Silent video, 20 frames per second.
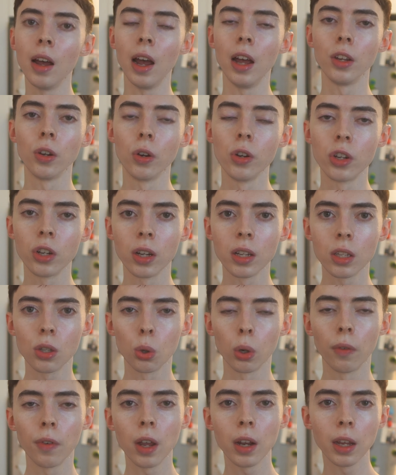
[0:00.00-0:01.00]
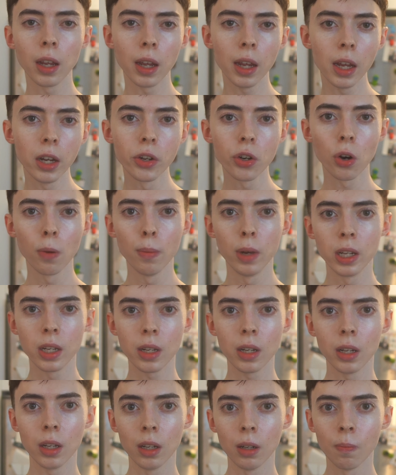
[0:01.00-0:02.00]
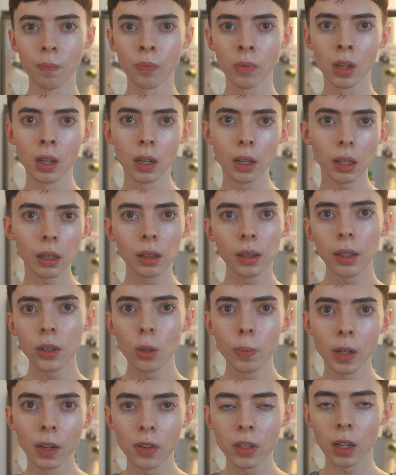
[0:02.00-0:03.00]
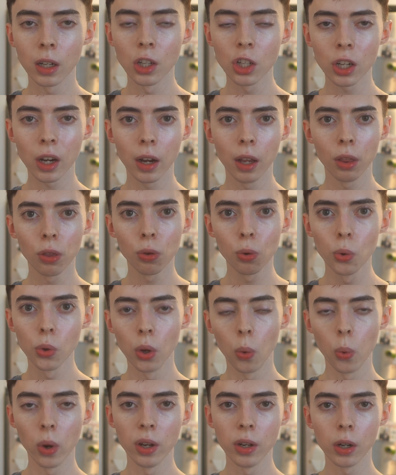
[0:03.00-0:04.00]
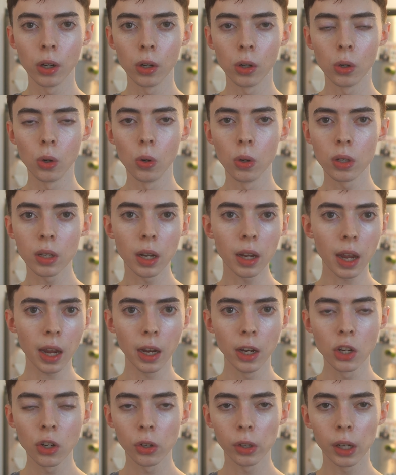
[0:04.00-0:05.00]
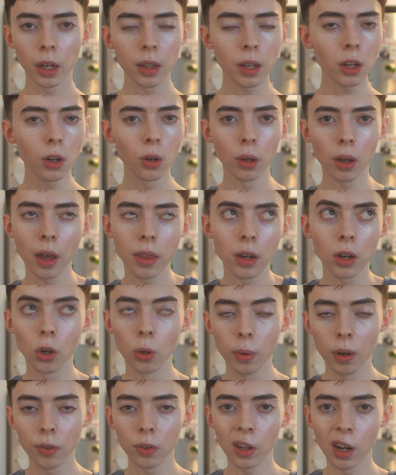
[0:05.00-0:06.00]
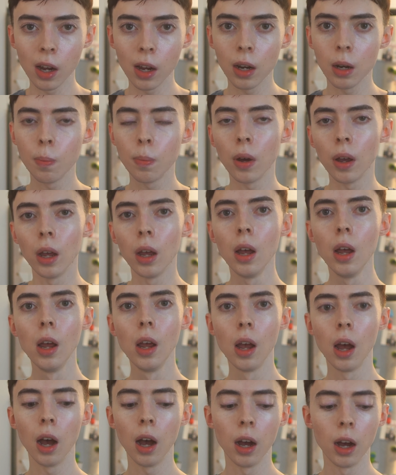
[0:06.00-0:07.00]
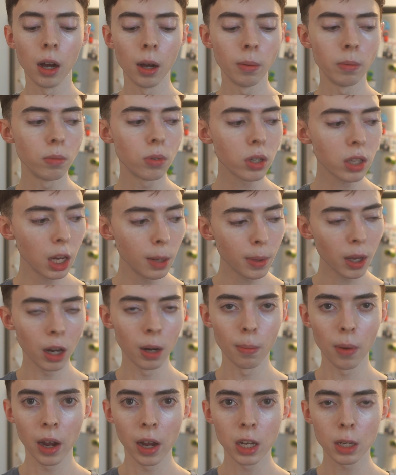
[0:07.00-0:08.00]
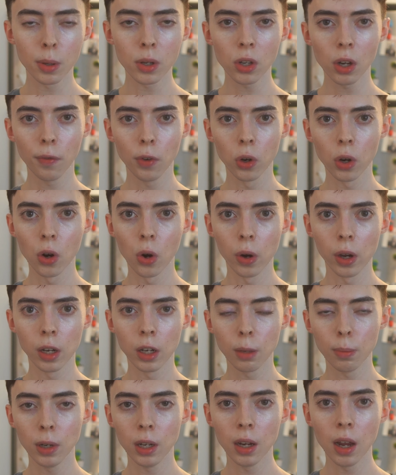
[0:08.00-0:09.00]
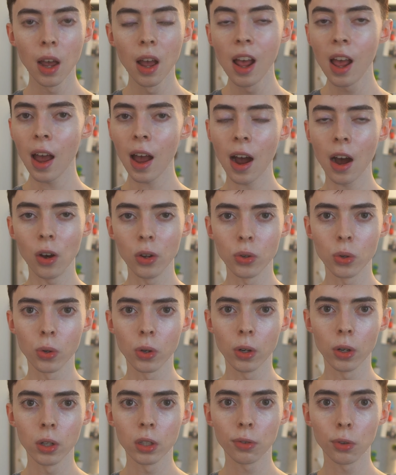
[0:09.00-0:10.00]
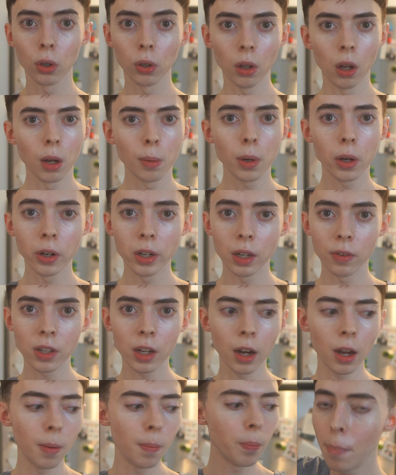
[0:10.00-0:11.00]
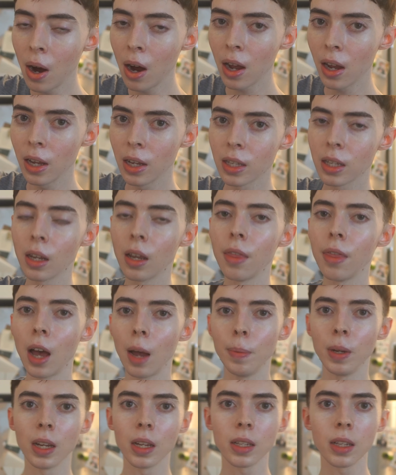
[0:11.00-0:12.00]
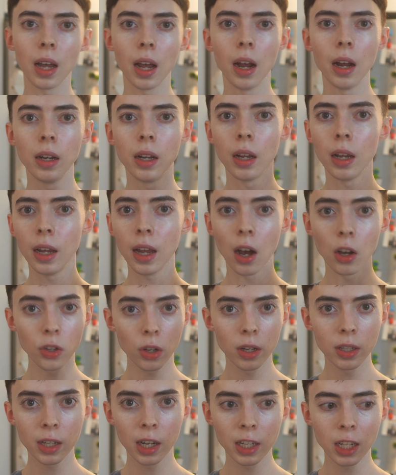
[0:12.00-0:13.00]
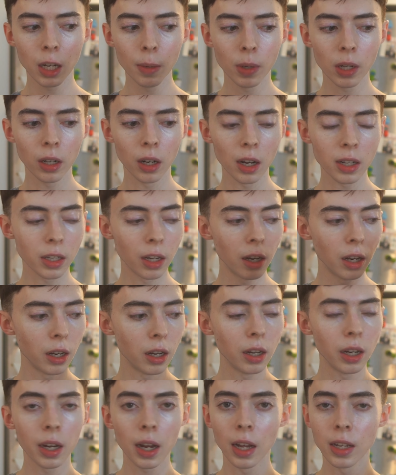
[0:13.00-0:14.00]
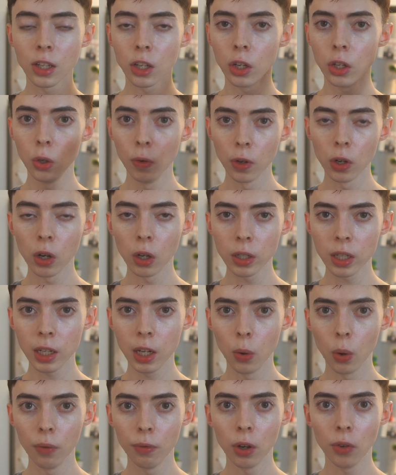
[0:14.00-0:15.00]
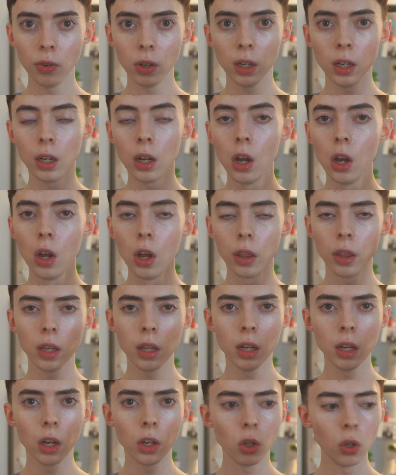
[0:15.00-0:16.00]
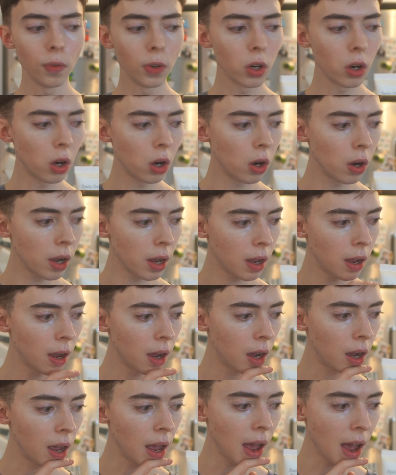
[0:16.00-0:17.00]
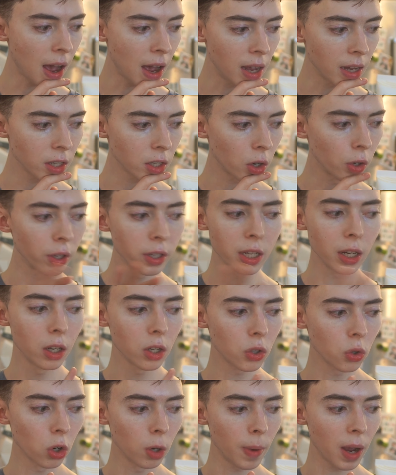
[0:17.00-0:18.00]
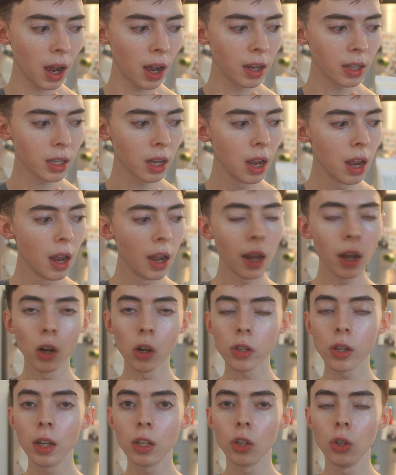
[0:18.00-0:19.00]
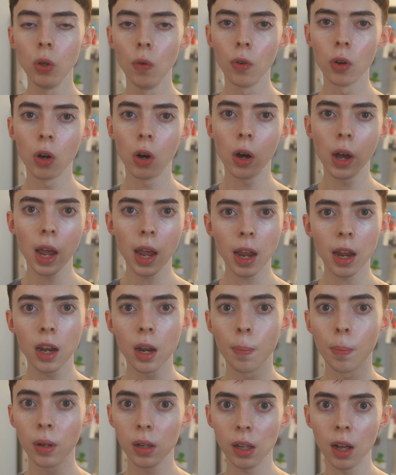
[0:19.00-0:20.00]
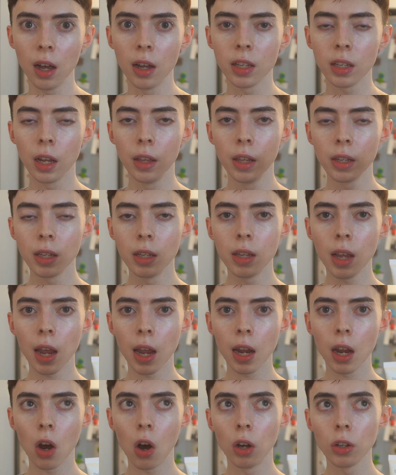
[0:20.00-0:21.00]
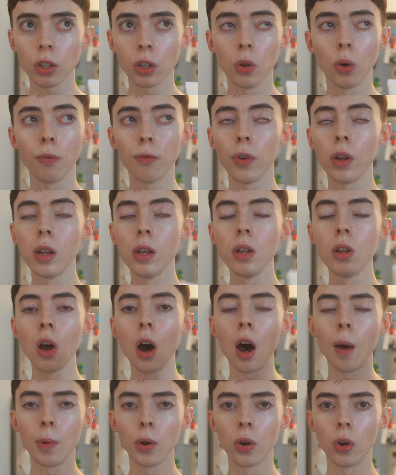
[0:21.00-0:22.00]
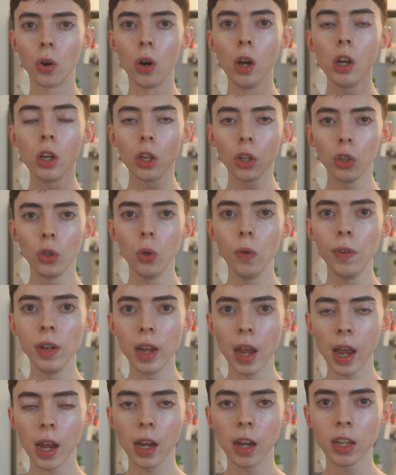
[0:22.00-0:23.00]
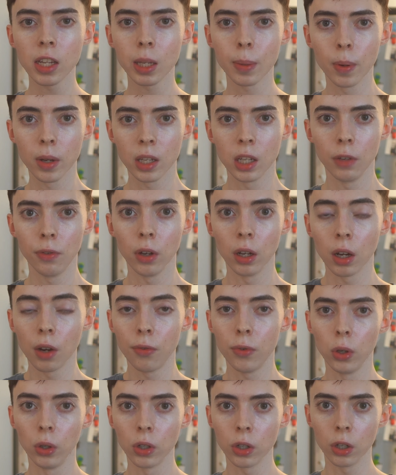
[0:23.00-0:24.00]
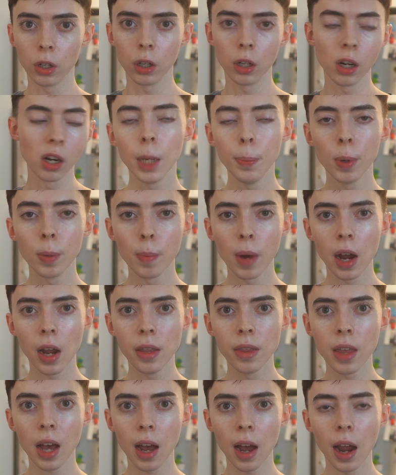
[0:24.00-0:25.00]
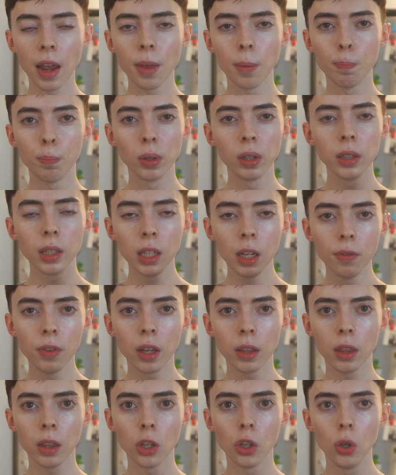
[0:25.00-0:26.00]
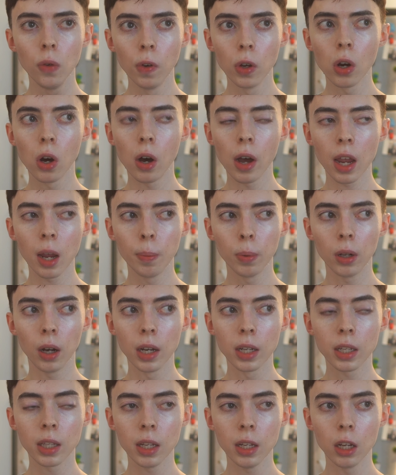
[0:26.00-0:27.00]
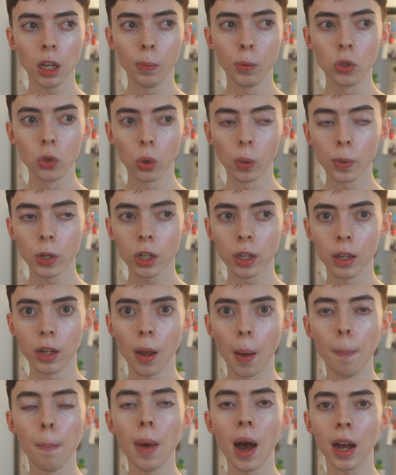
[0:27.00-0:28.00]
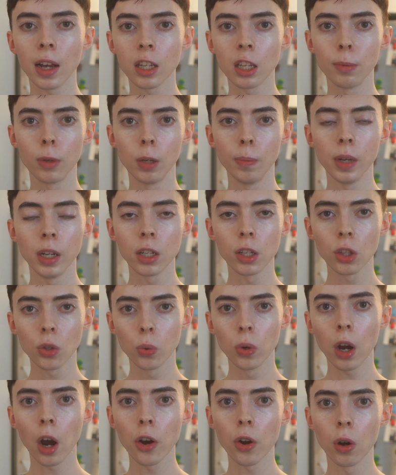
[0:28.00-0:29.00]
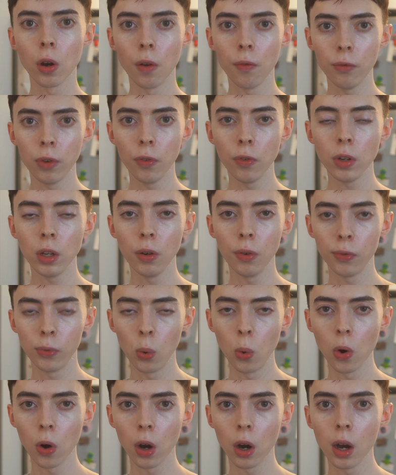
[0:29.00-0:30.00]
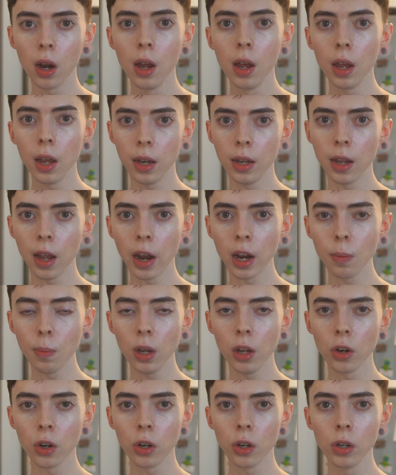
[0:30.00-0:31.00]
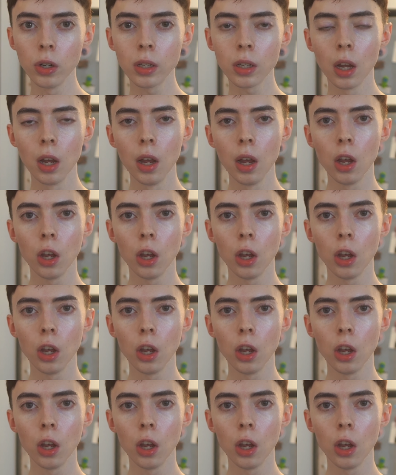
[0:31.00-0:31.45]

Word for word: and you're just sort of getting intermittent, little bit of sunshine through the windows occasionally. I think you're, I think you'll be fine, but um, just keep that in mind, especially if you're going to be outdoors for a long period of time. But that being said, it also has titanium dioxide in it. It has Uvinul T one fifty, the Uvinul uh, S, or the Tinosorb S. It also has Uvinul A Plus, and this is a also phenomenal U V A specific filter. Keep in mind that I believe that Uvinul A Plus, the absorption maximum is three hundred fifty-four nanometers.